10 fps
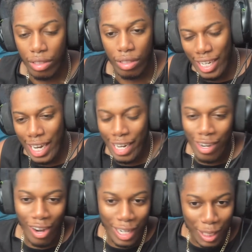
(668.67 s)

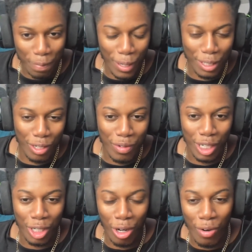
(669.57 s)
Einar, this the person you want
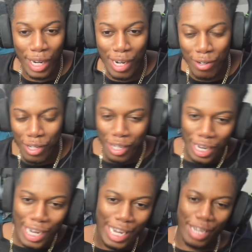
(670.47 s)
to choke out?
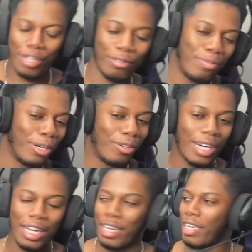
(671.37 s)
I hate him, bro.
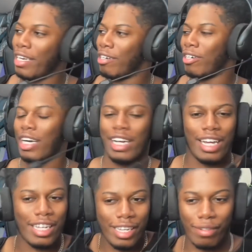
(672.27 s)
I hate Einar. I,
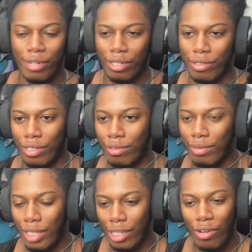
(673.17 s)
I can't rock with him.
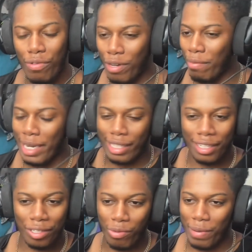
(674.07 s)
Don't don't make that
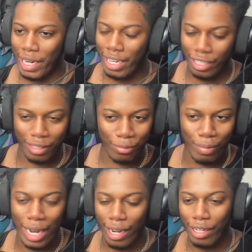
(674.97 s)
stupid get
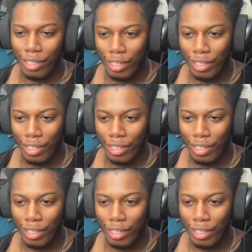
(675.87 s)
bye.